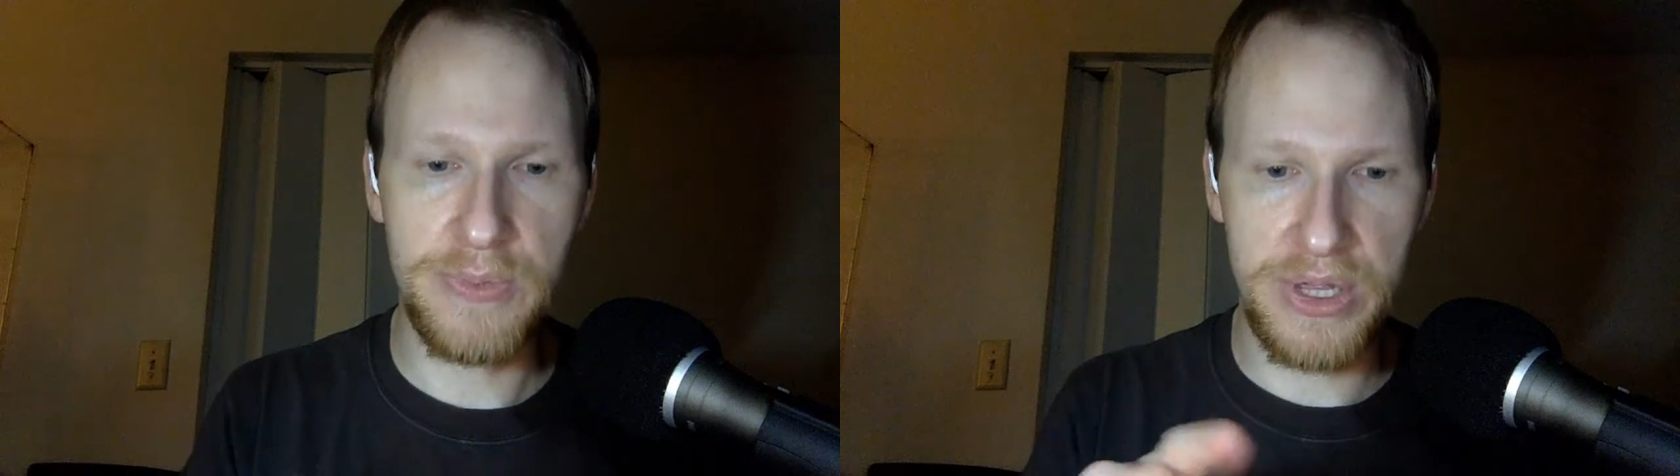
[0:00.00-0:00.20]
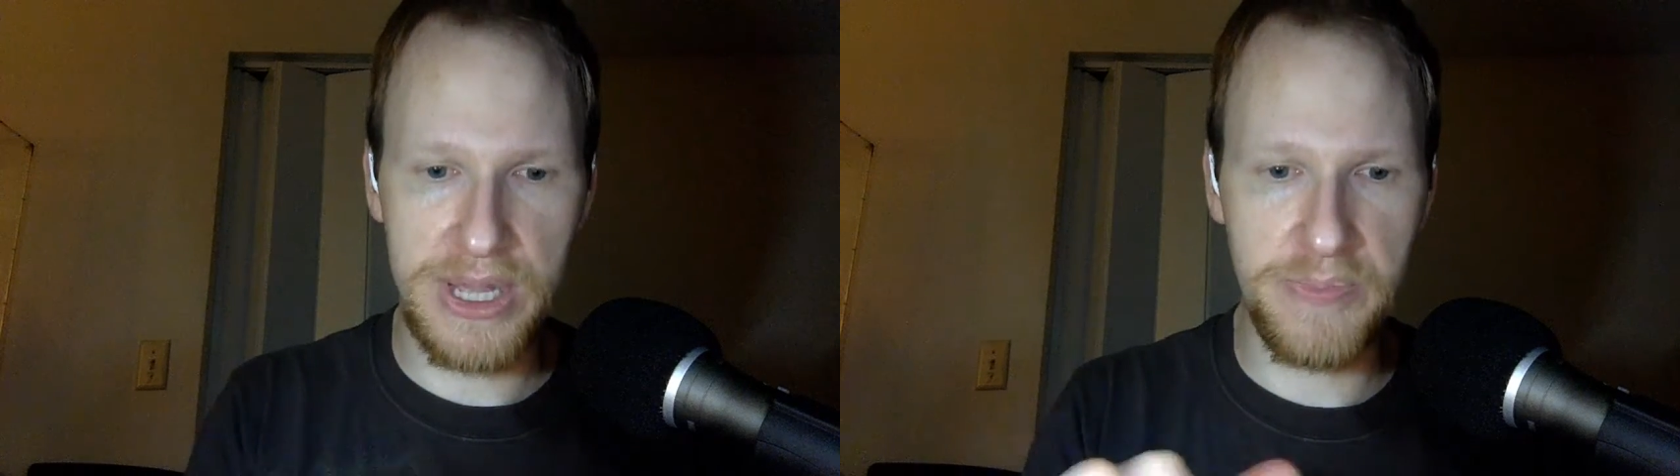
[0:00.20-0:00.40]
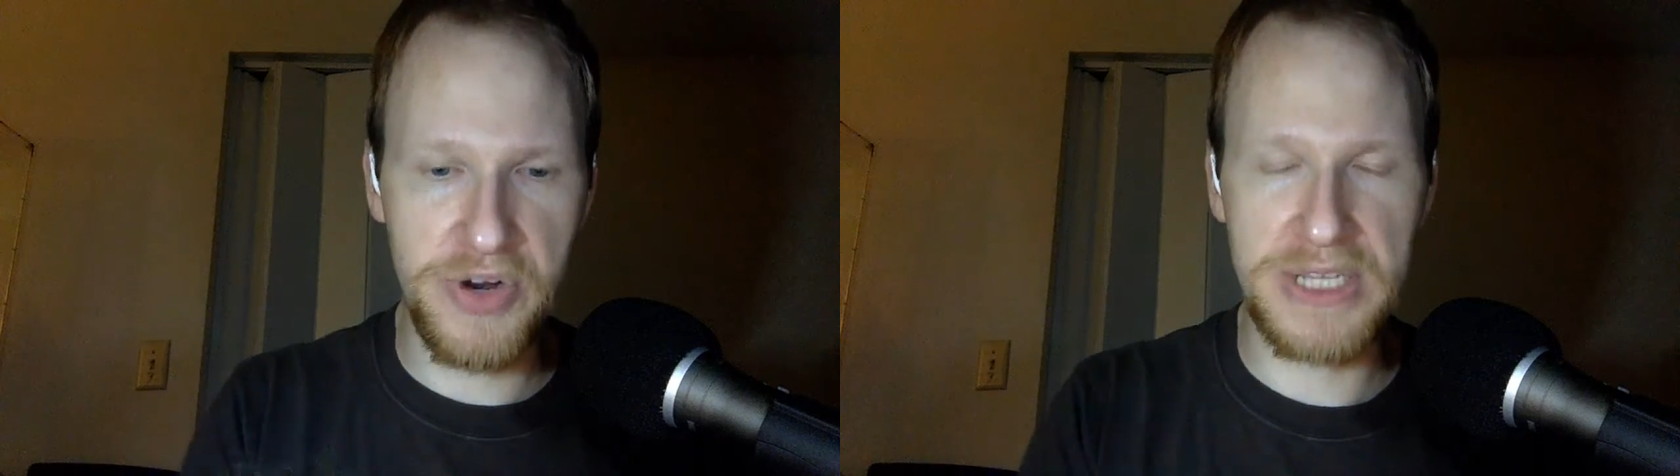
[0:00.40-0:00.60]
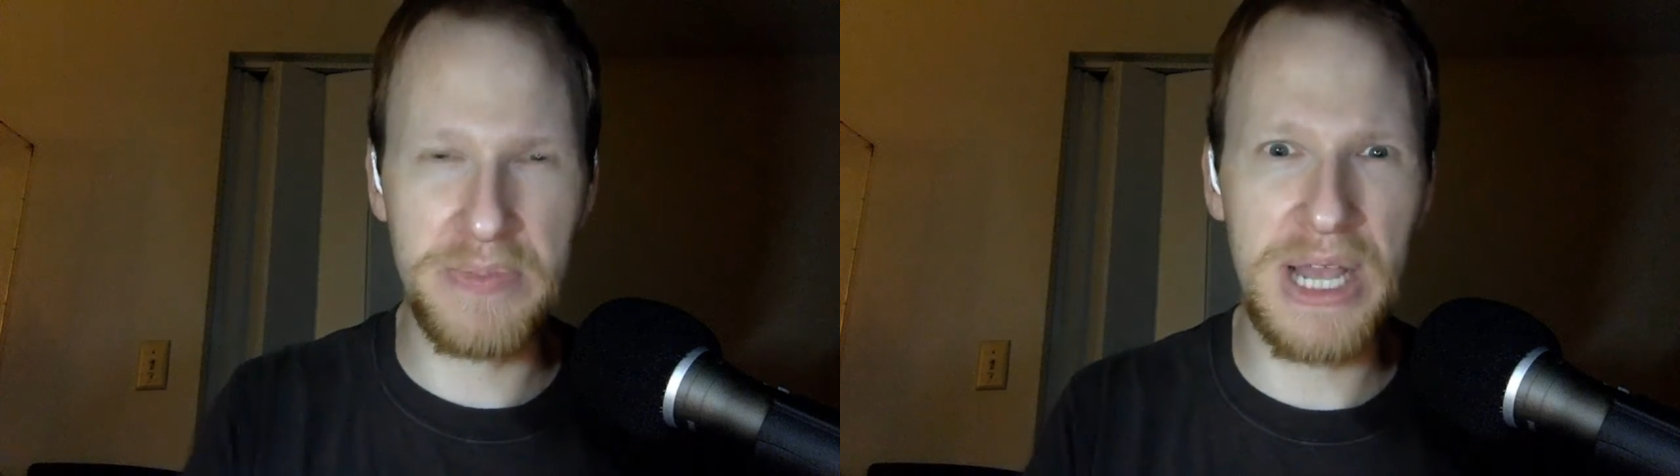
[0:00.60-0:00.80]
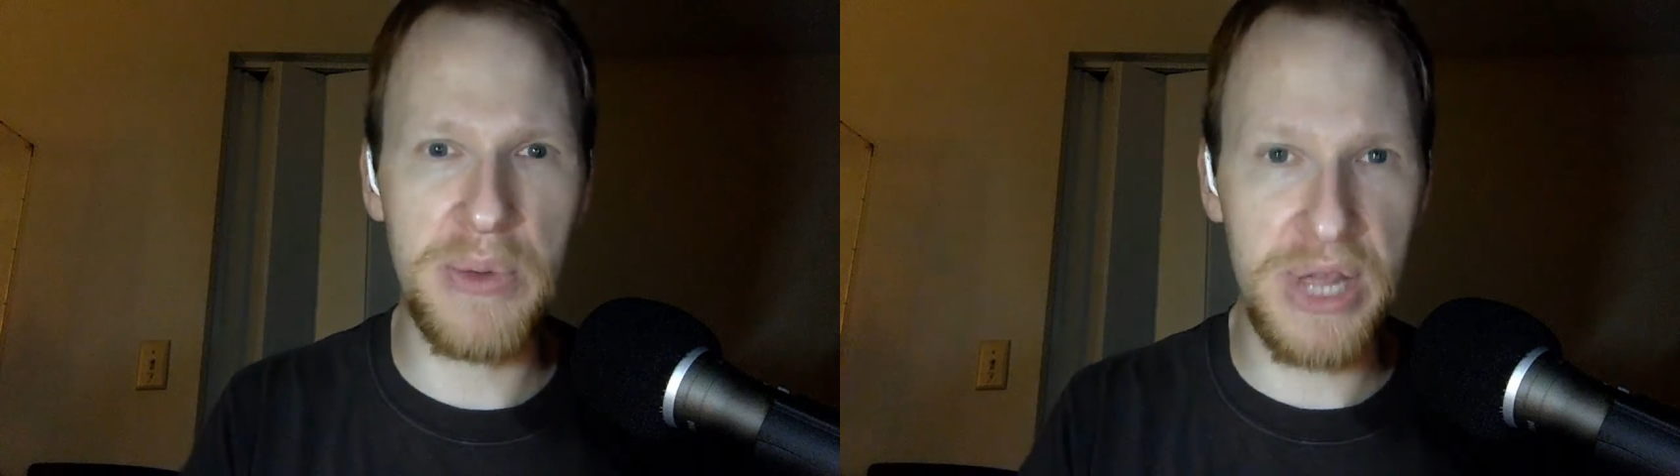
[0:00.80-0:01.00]
where they
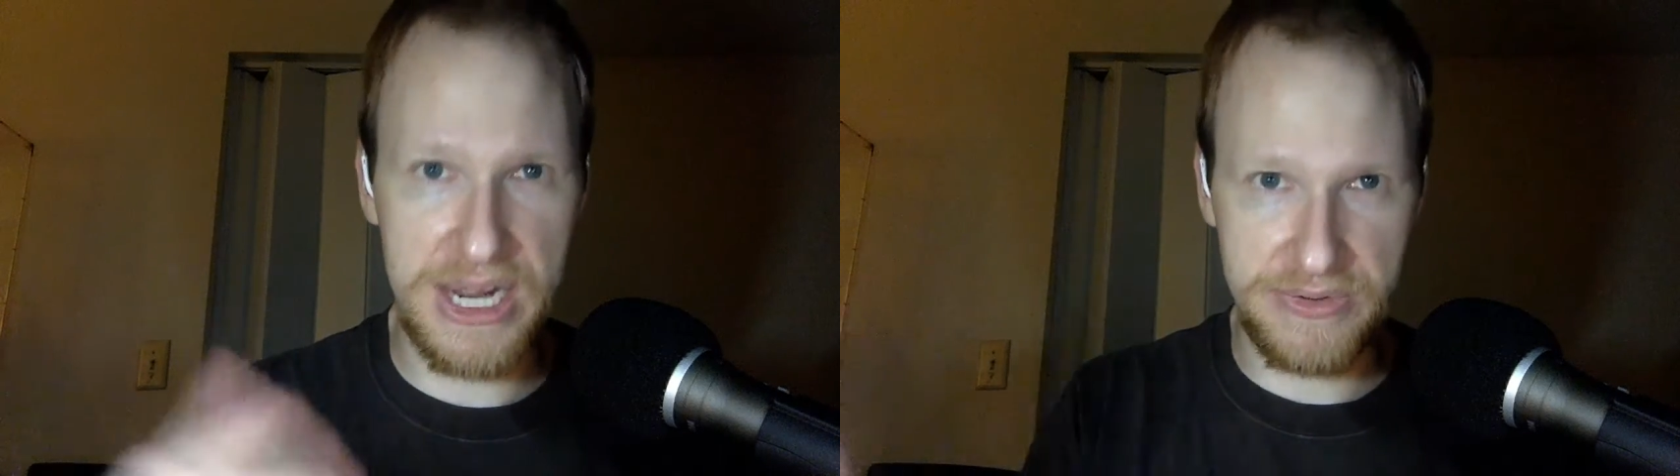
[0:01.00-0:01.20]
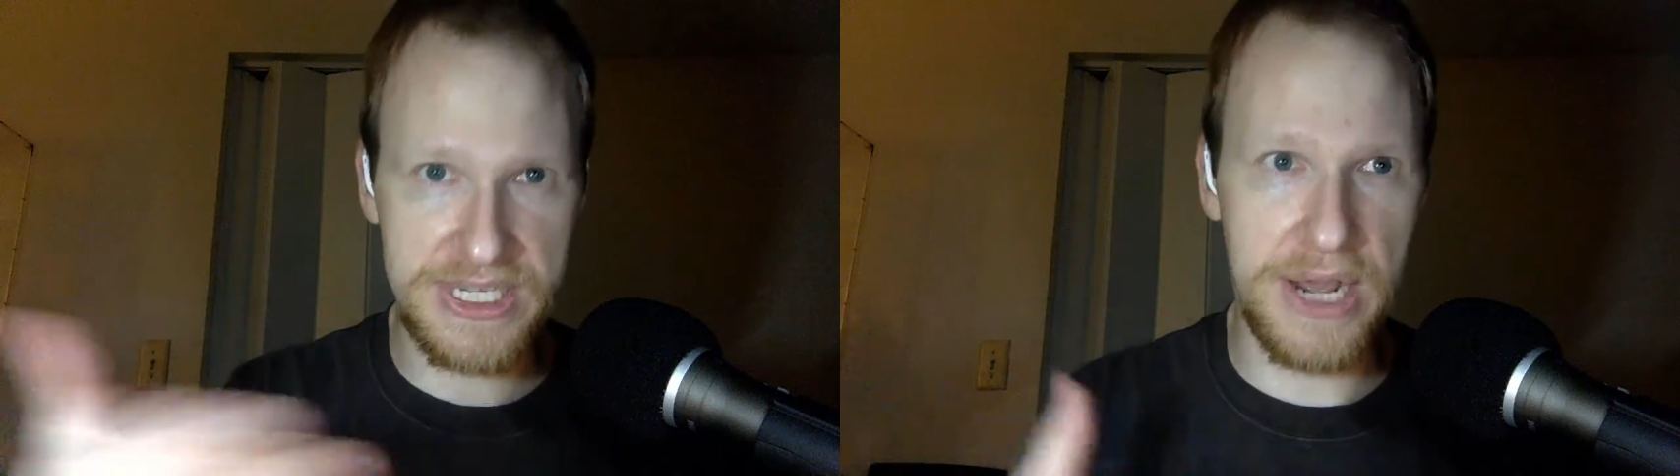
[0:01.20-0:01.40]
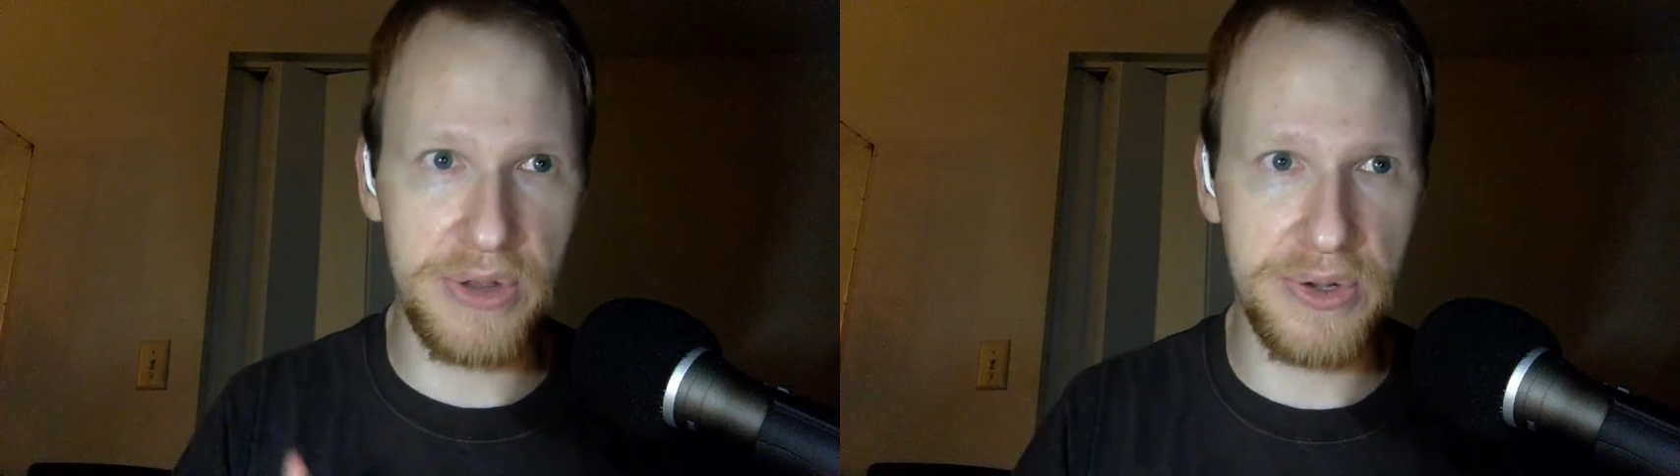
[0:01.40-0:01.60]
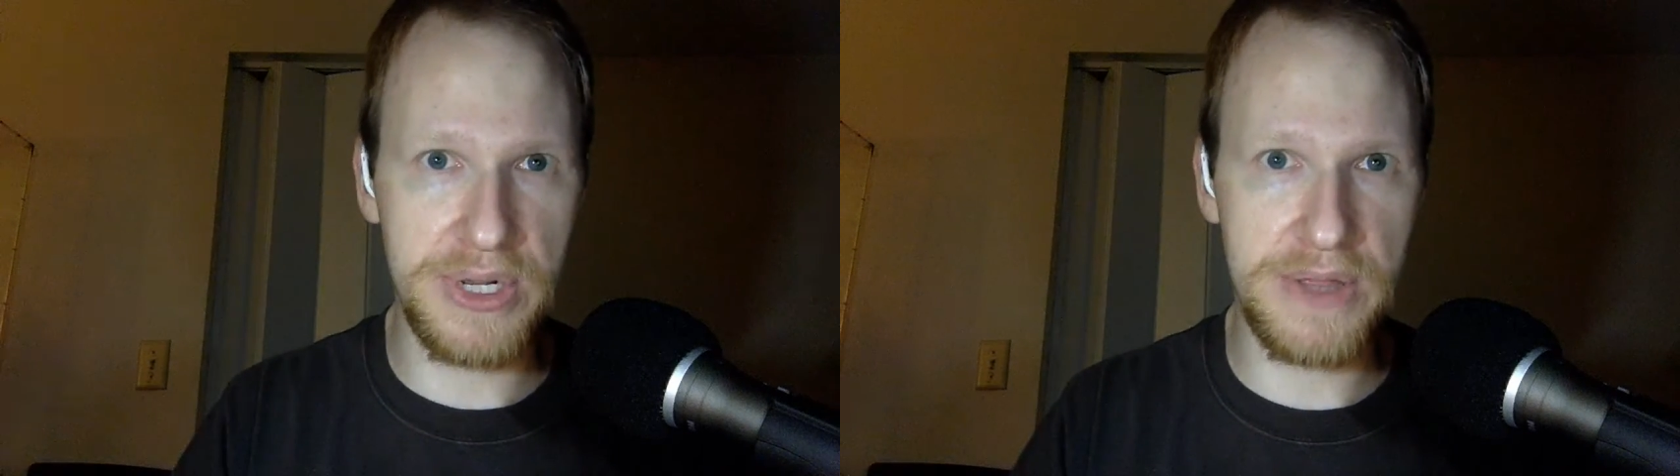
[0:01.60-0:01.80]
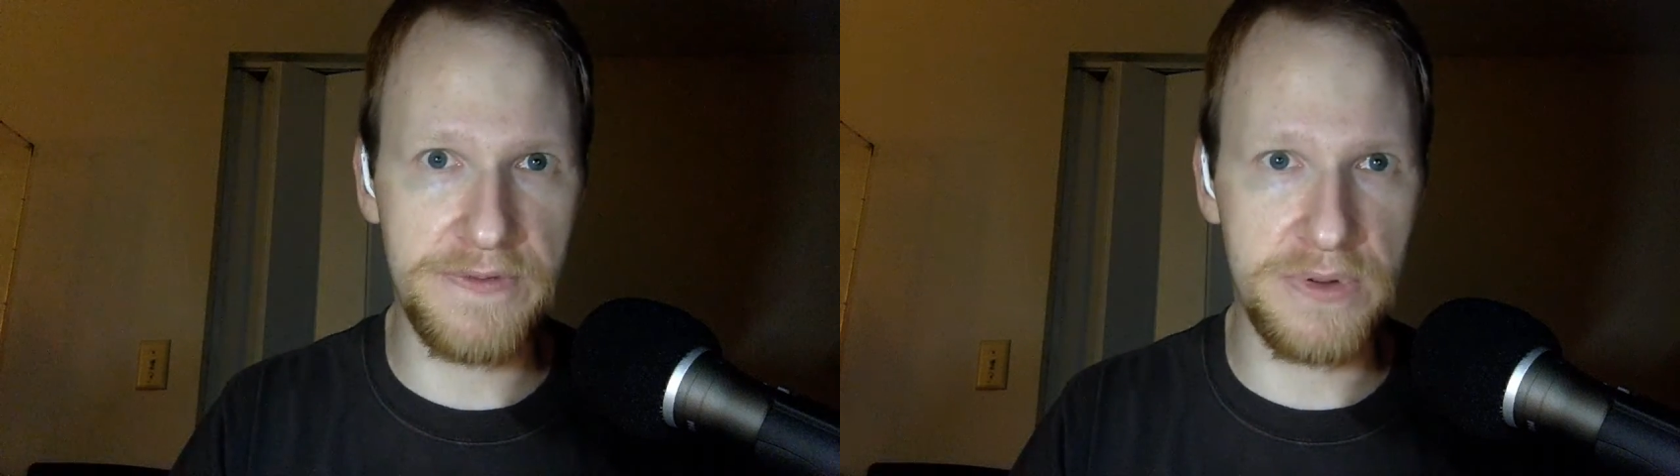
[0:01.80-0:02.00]
press play without downloading the